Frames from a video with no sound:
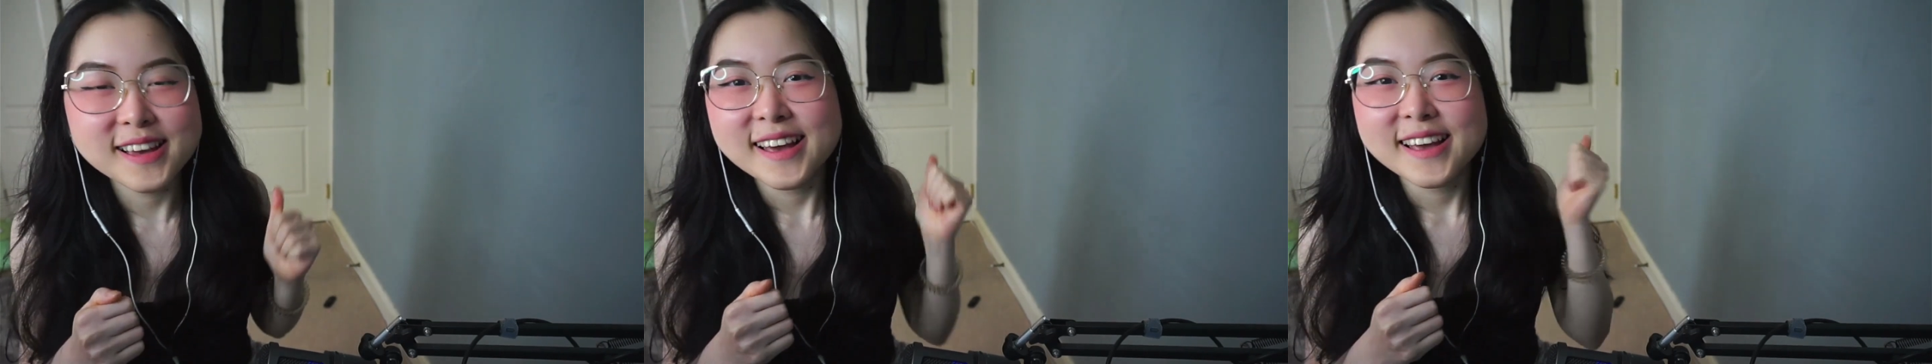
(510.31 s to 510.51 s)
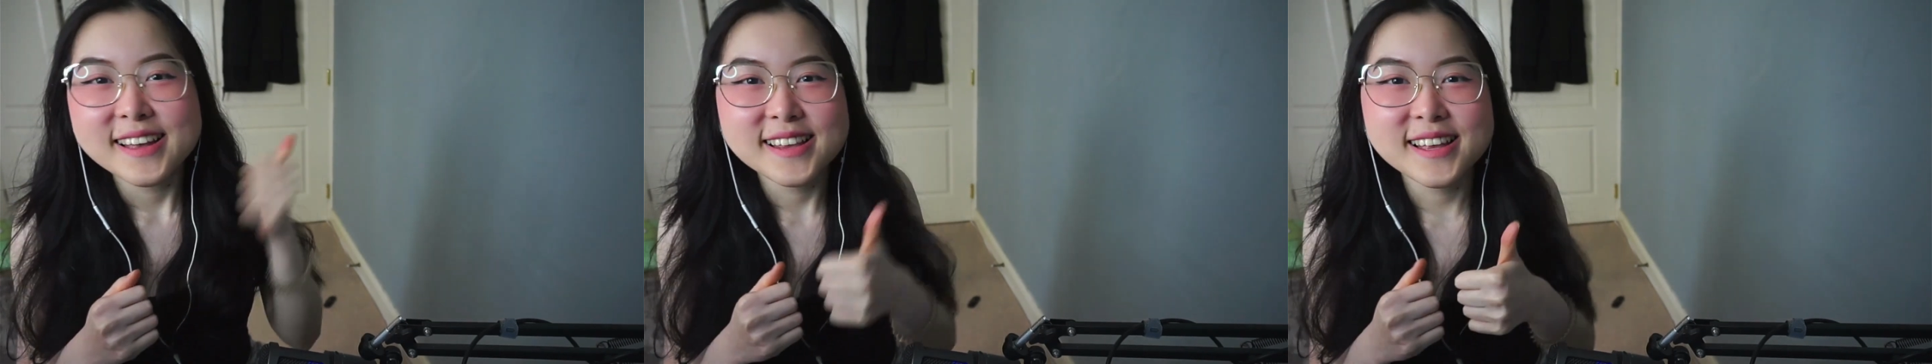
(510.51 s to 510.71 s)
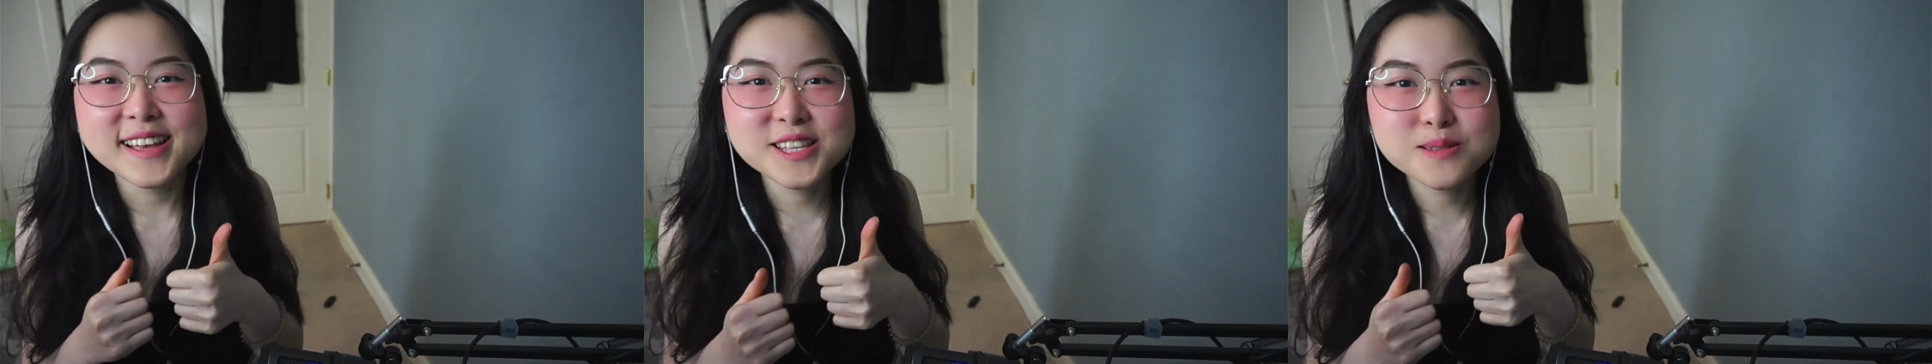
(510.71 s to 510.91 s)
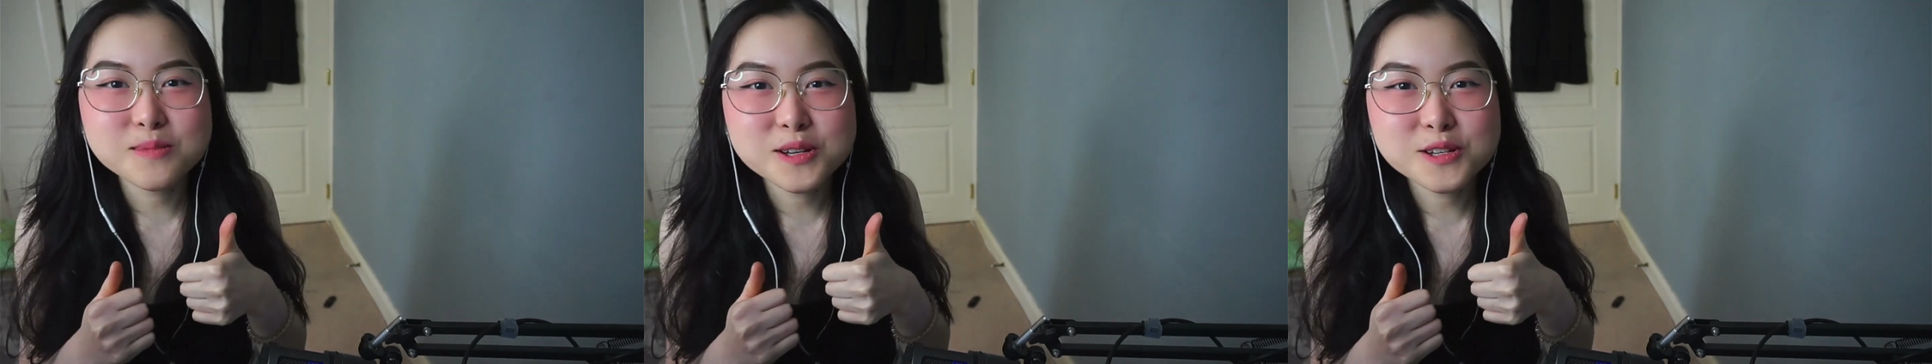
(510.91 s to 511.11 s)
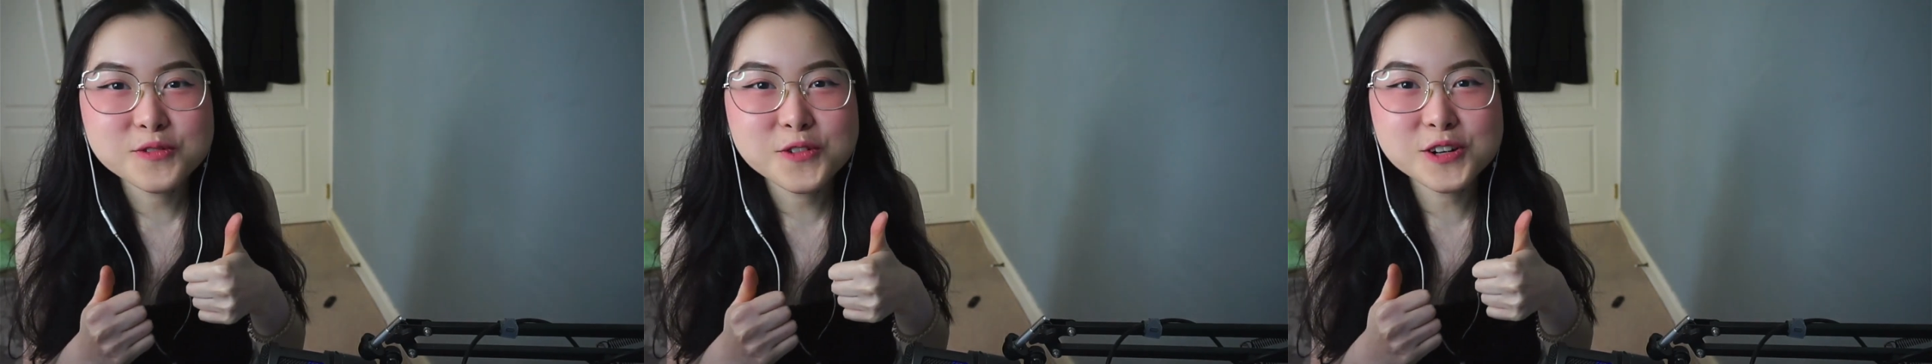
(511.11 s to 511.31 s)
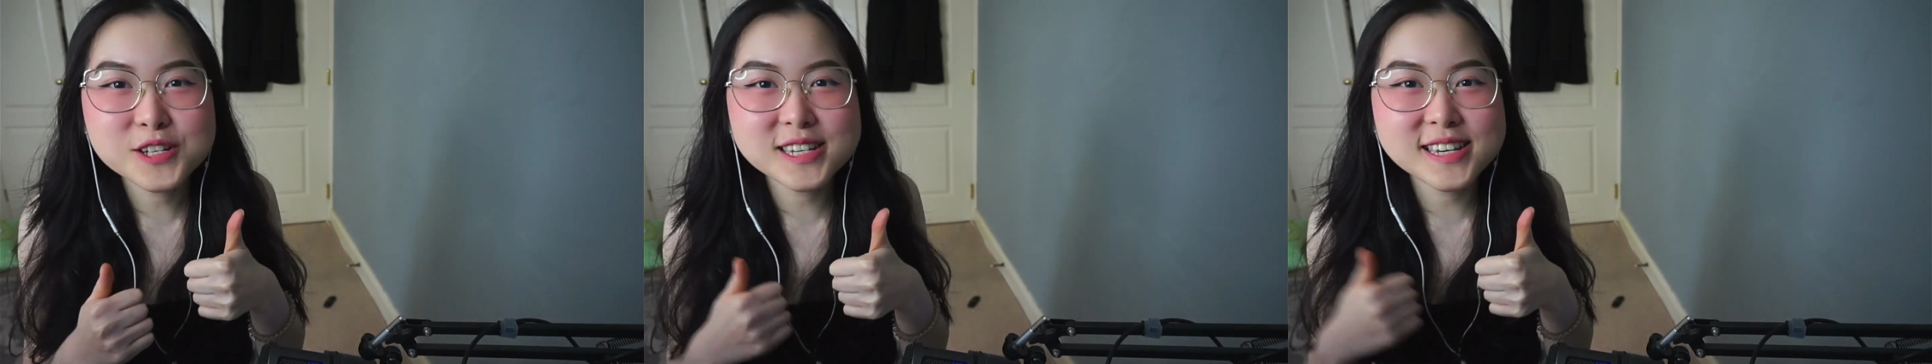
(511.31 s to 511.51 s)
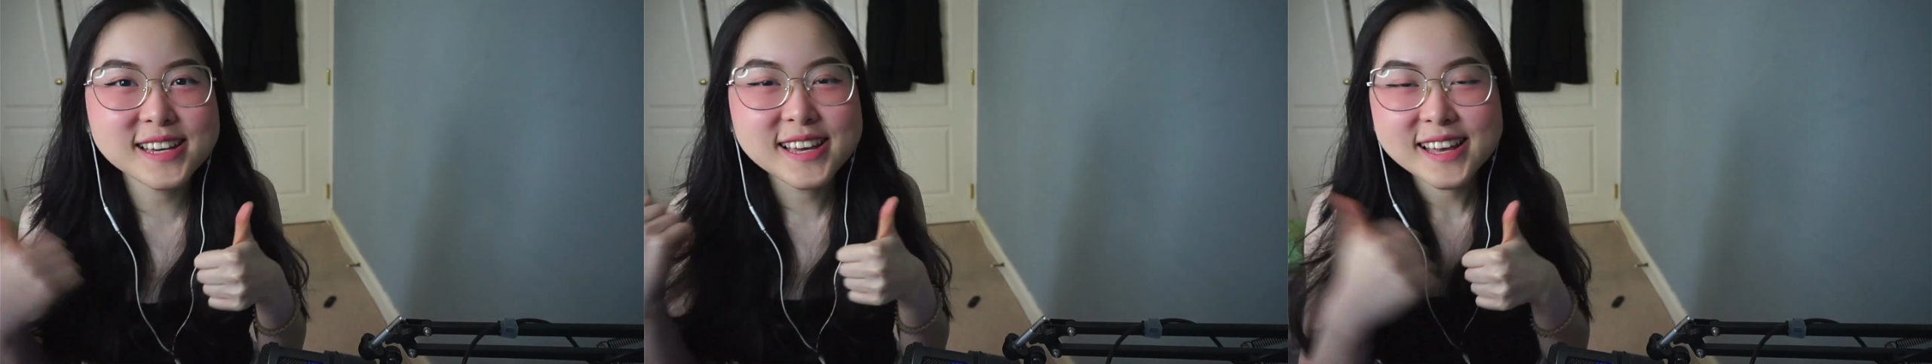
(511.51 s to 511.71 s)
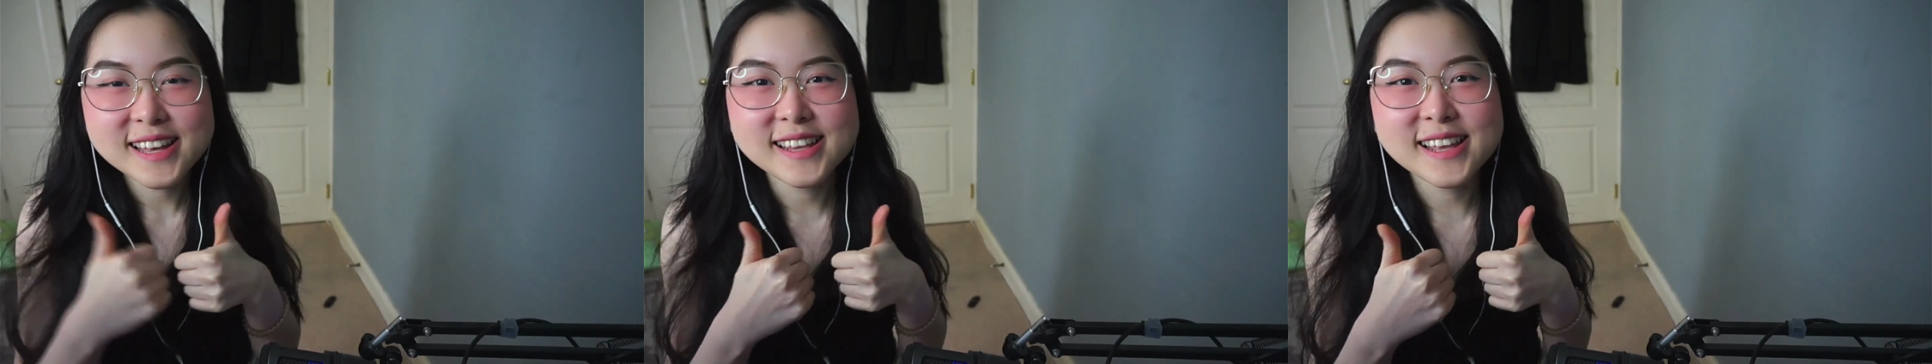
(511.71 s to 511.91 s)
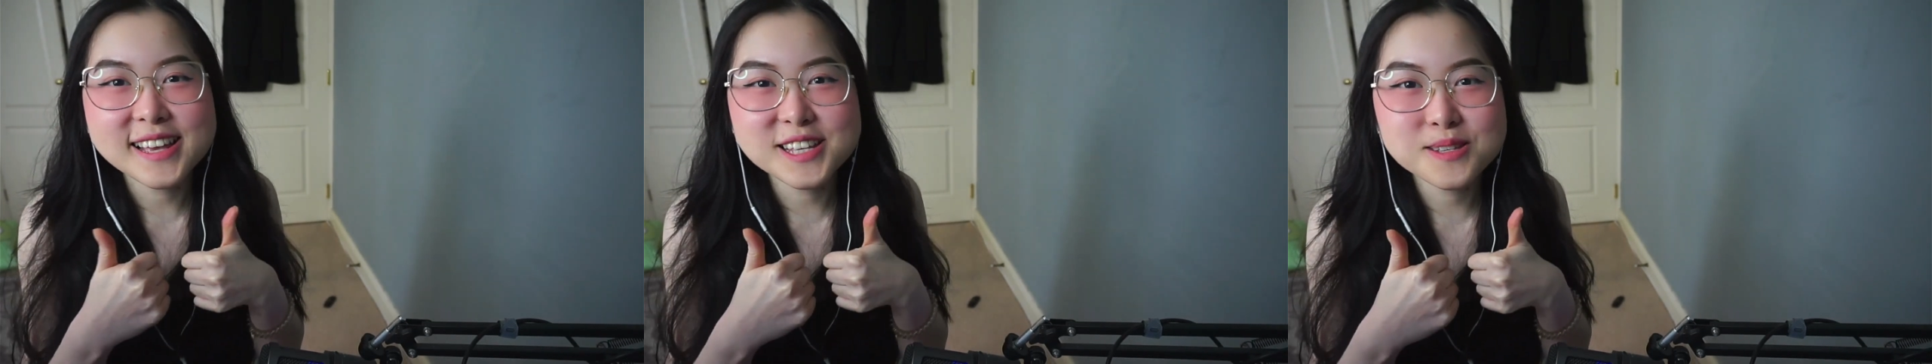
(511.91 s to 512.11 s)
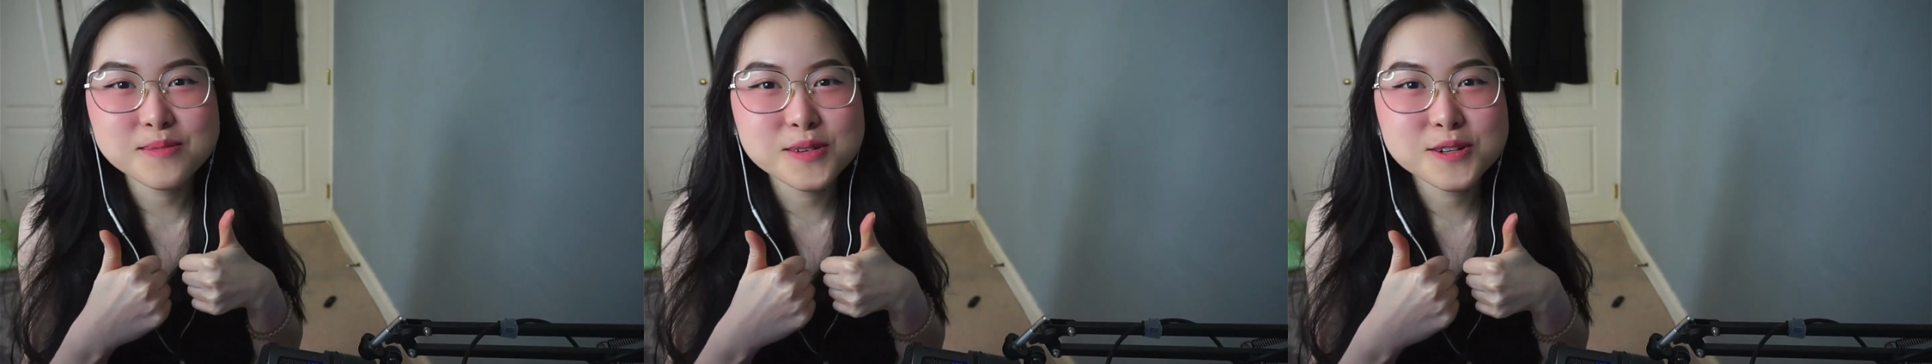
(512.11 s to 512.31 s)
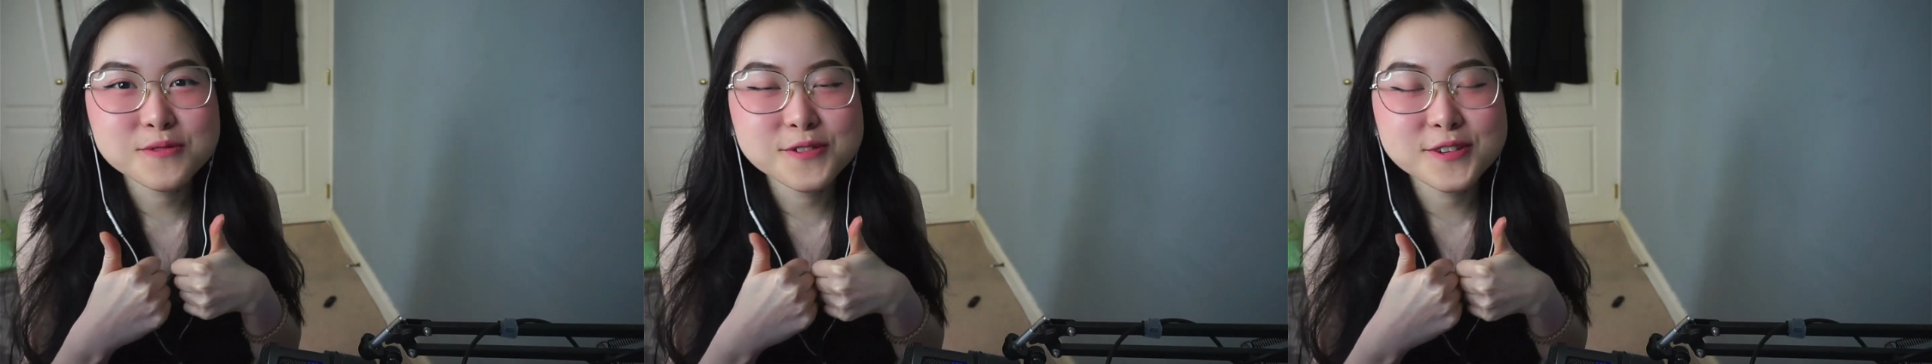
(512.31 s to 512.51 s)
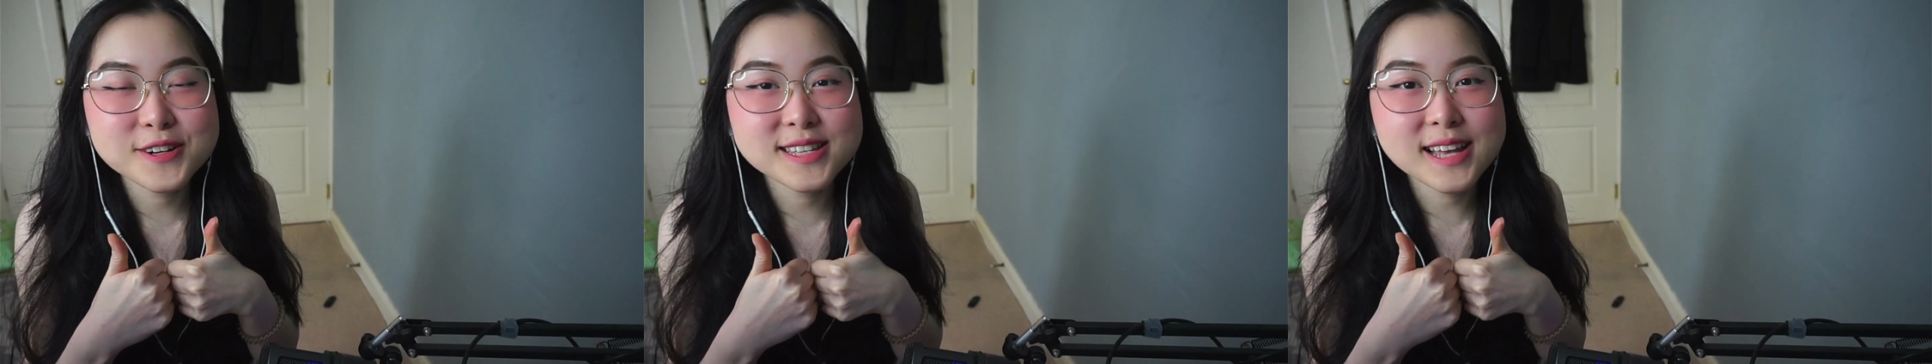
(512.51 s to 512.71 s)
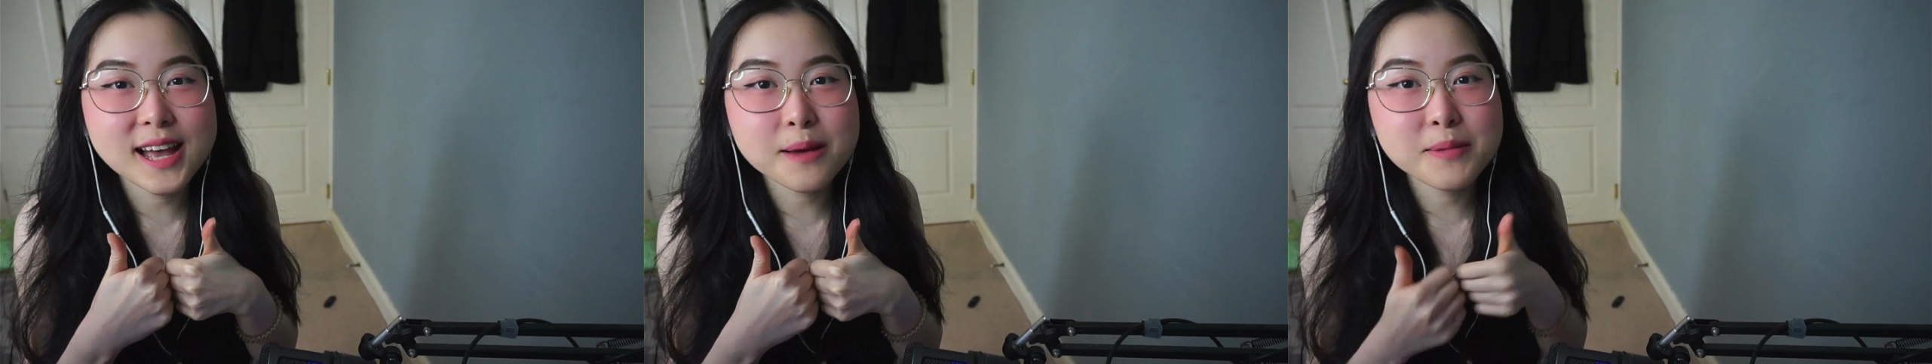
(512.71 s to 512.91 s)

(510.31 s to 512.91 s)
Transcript: Thank you so much for watching. Thank you so much for your time.